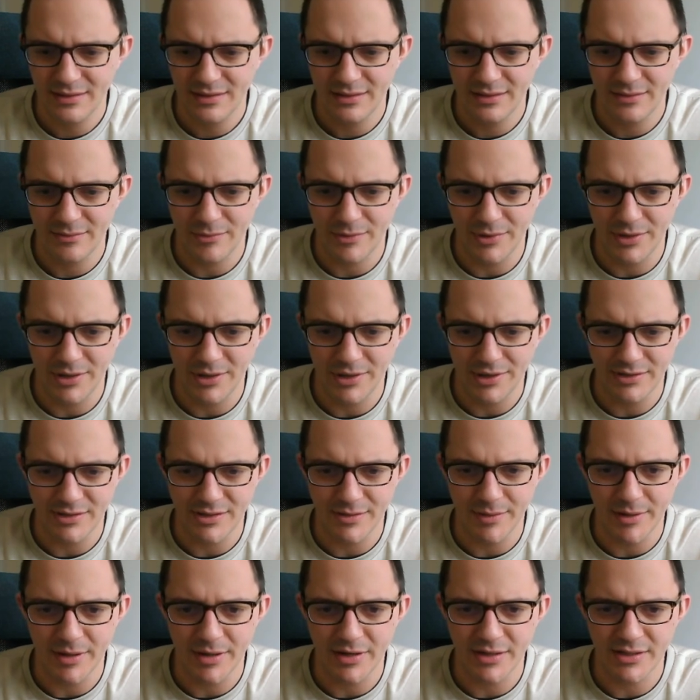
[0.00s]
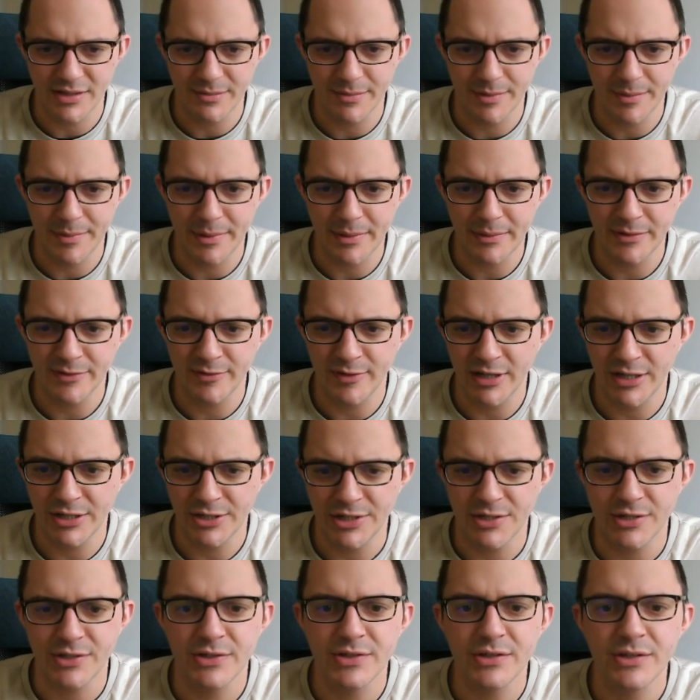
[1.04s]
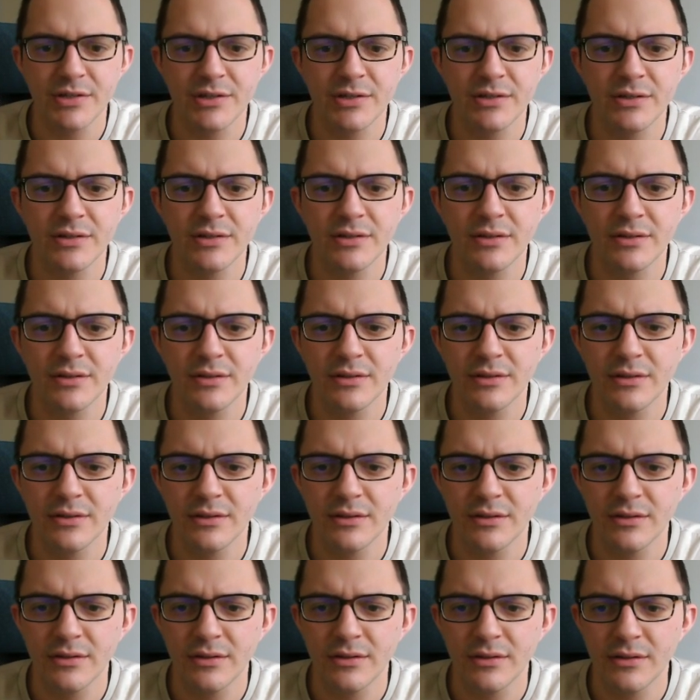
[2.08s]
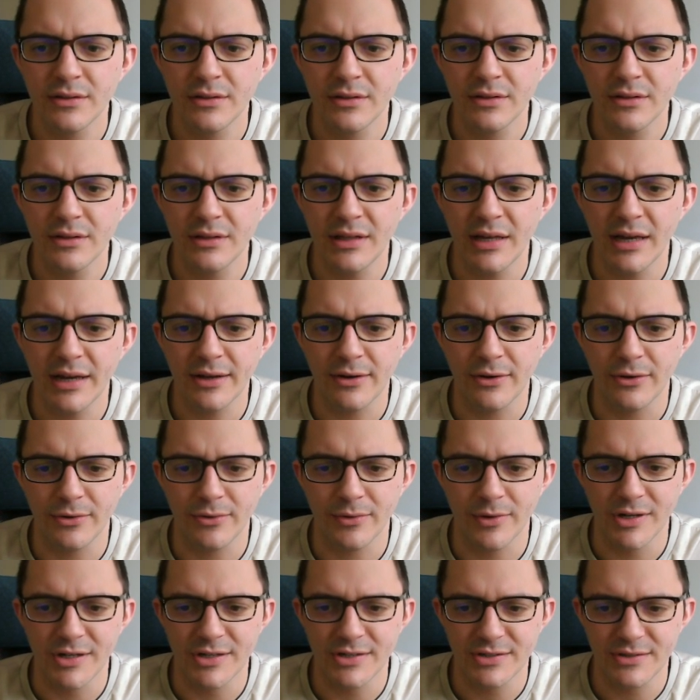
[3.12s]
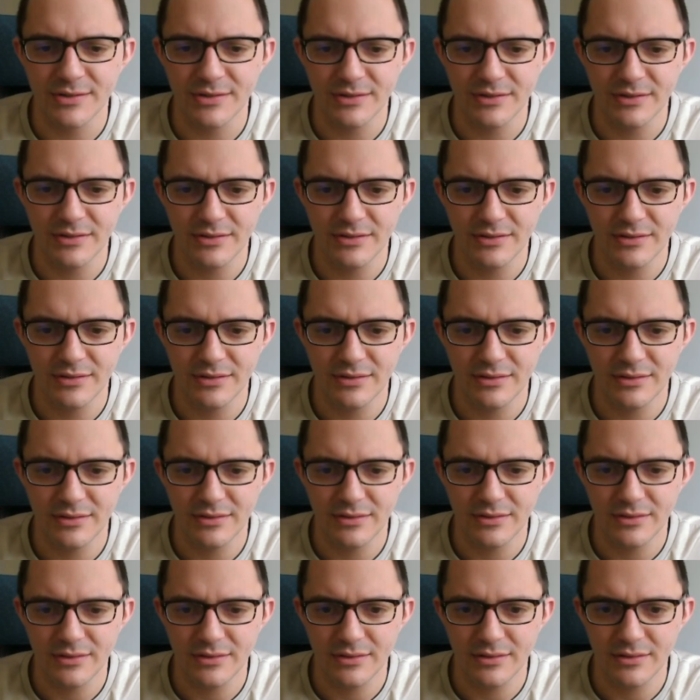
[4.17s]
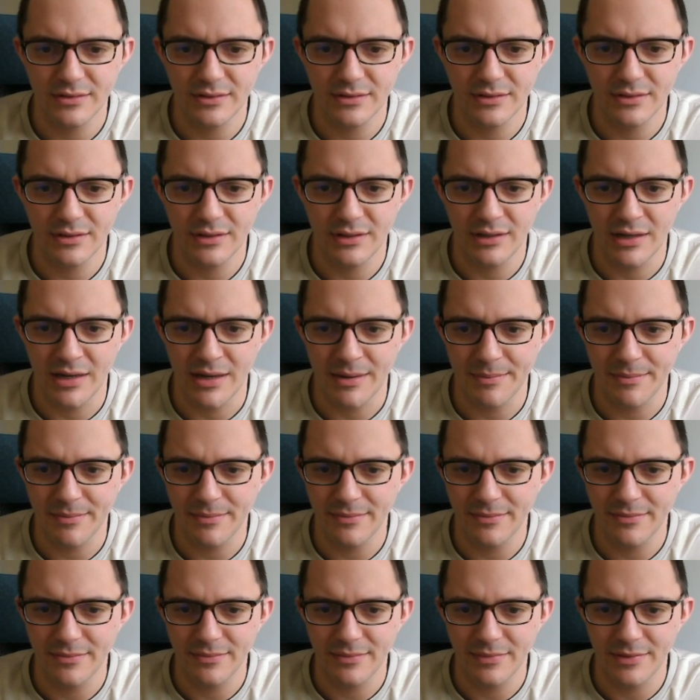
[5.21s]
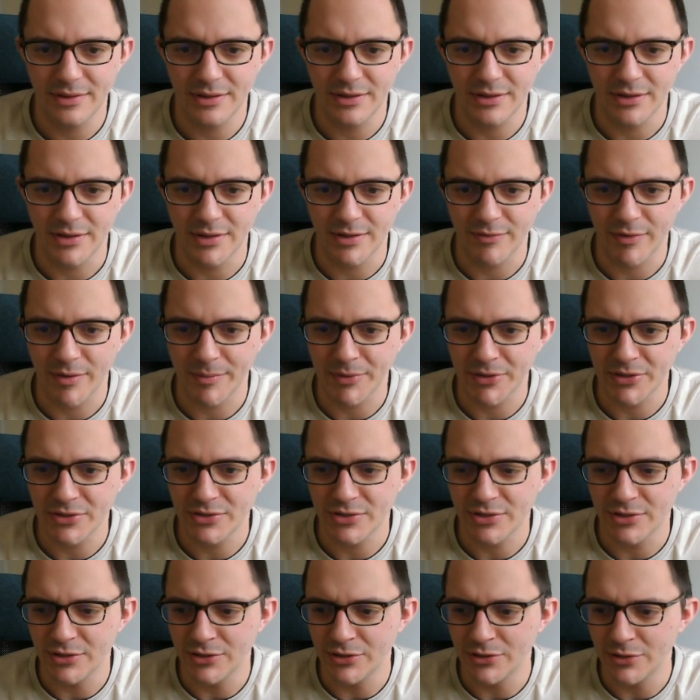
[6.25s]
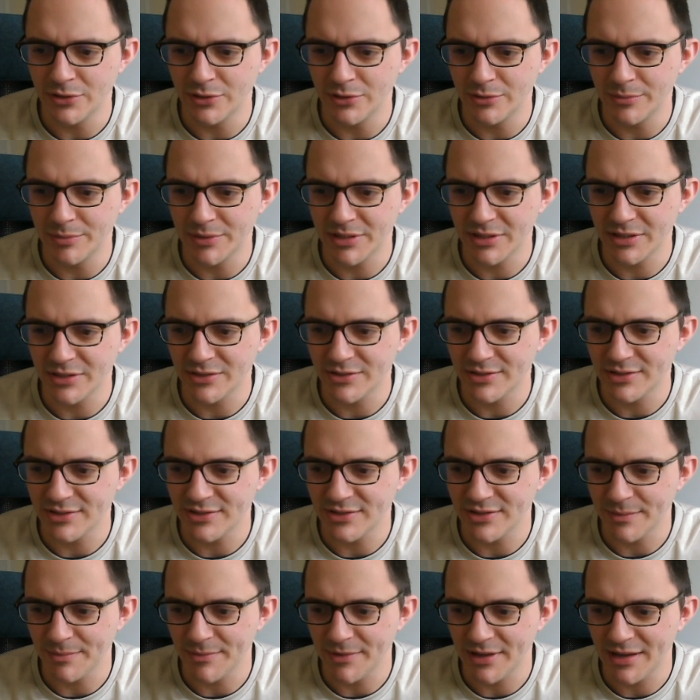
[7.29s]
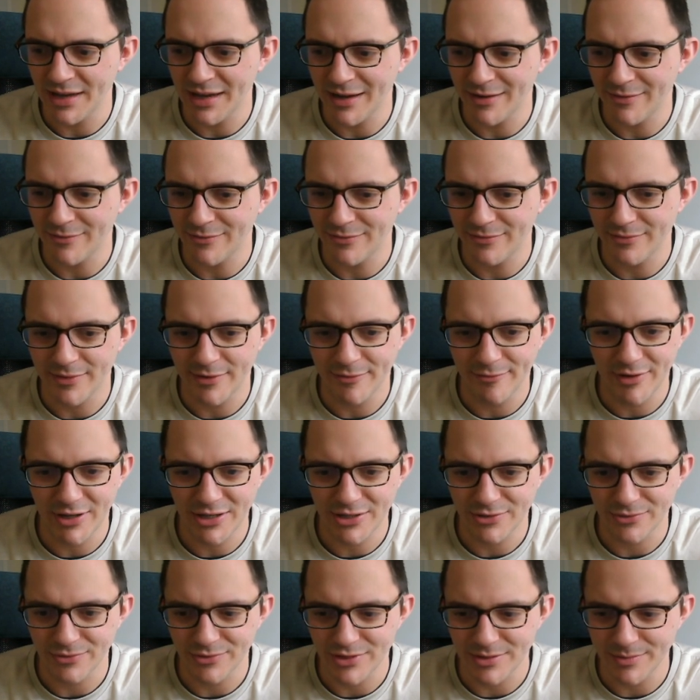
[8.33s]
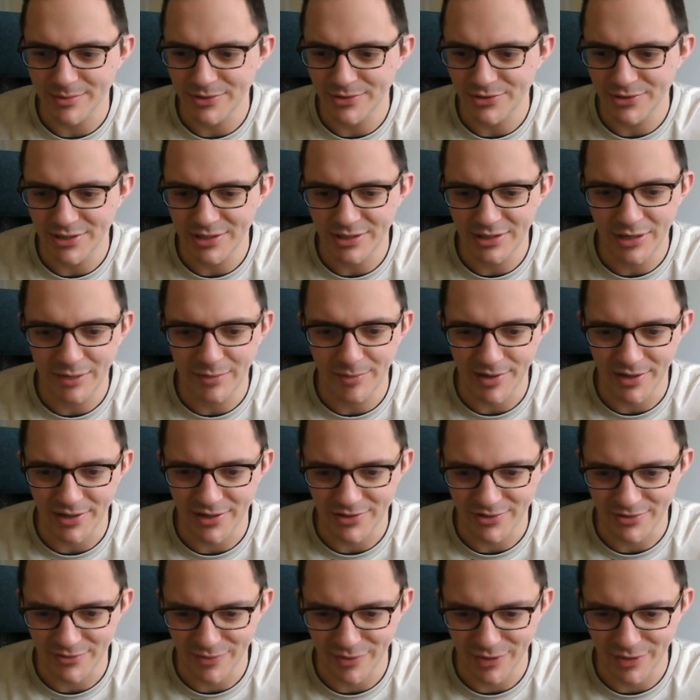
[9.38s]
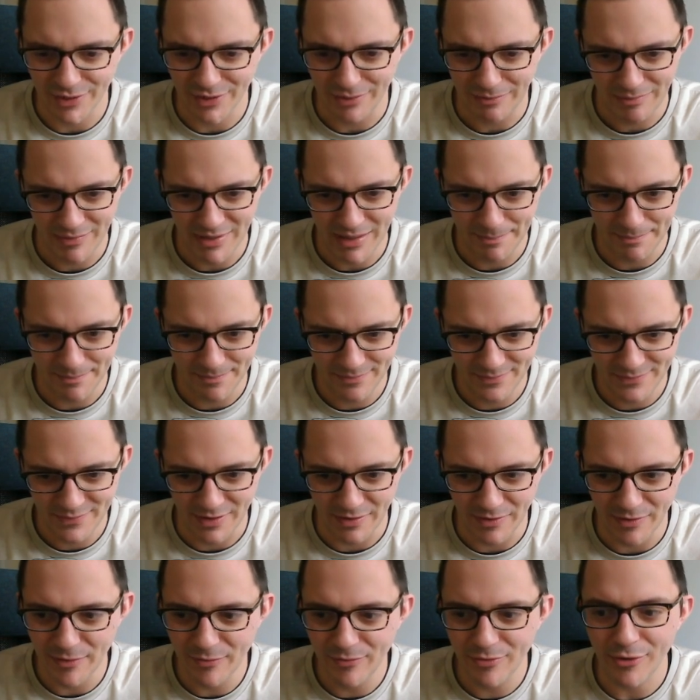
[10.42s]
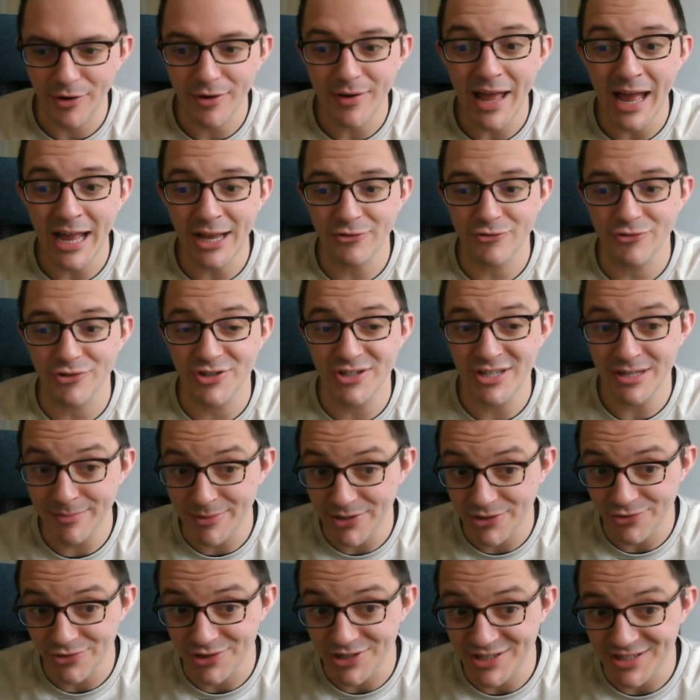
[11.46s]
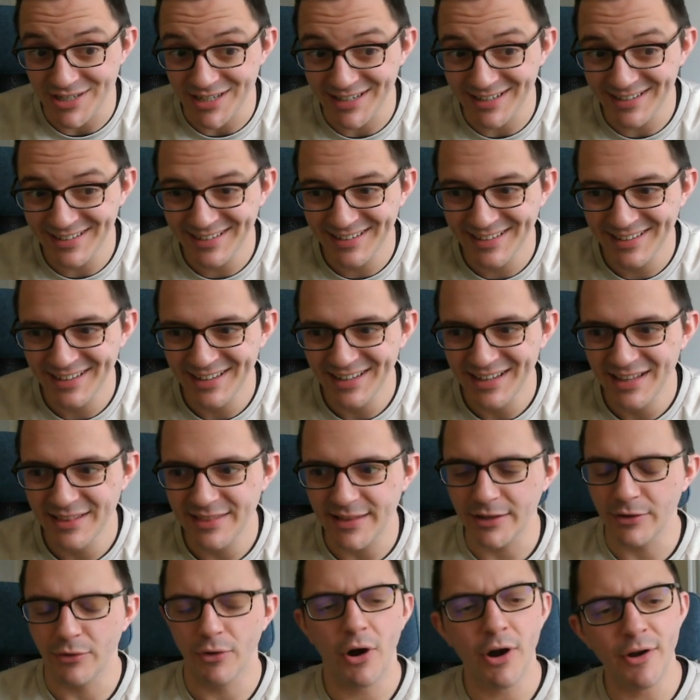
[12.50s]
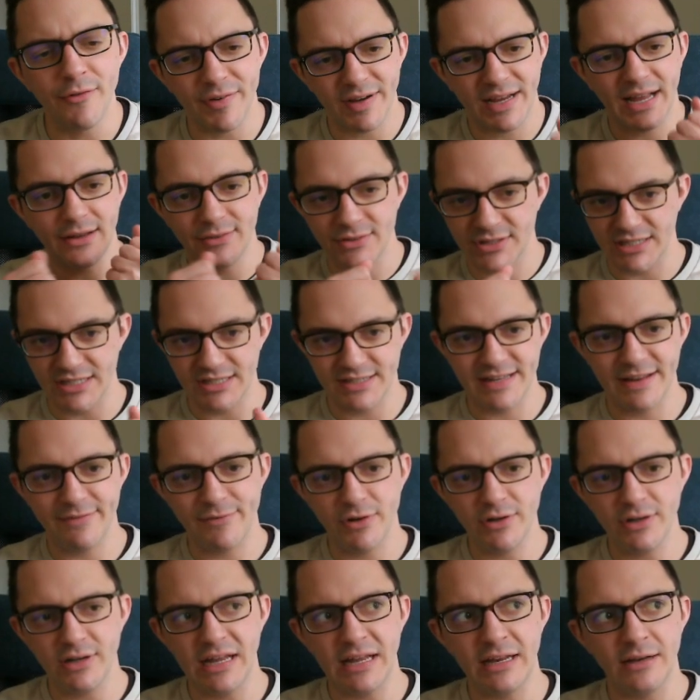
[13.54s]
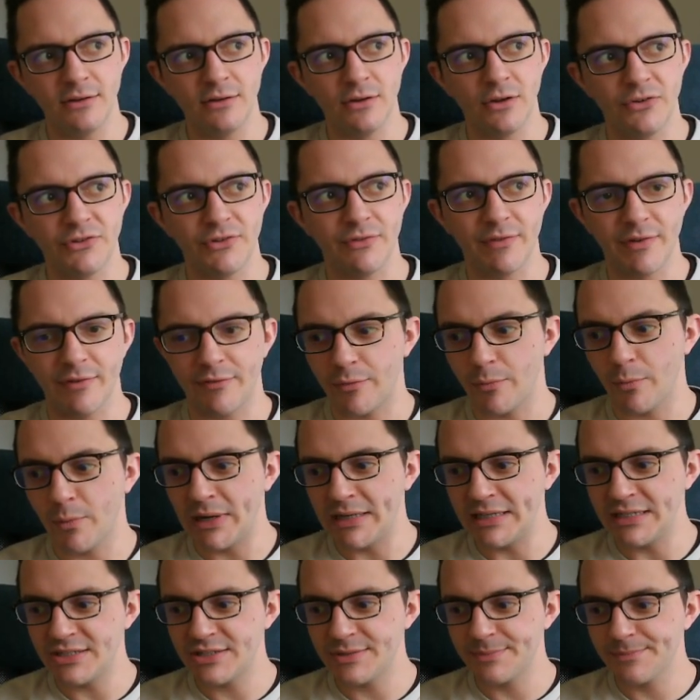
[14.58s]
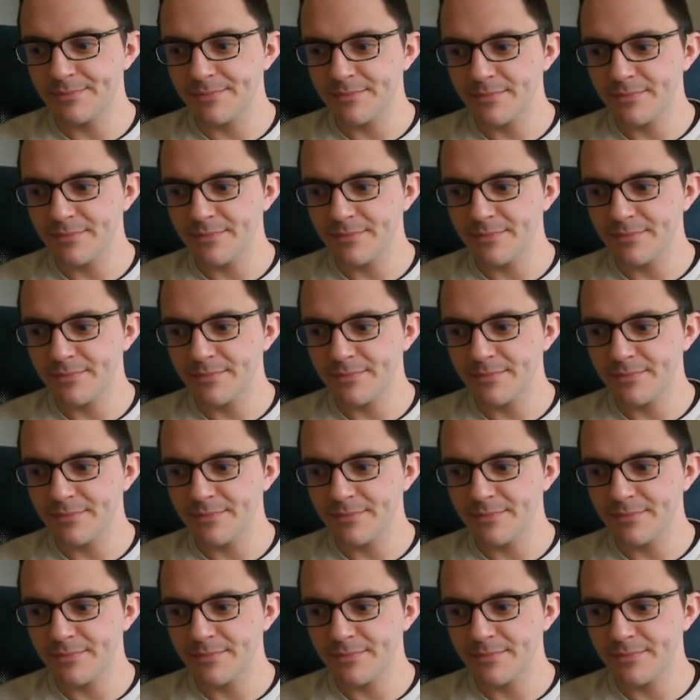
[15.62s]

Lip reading: What are you going to tell me? You're going to tell me about reflections? Yeah, clockwise. Yeah, you can't divide by 2 because there's some that have reflectional symmetry. Oh my goodness, off you go. Yep. So you throw extra symmetries in, then your overcounting is different in lots of different ways.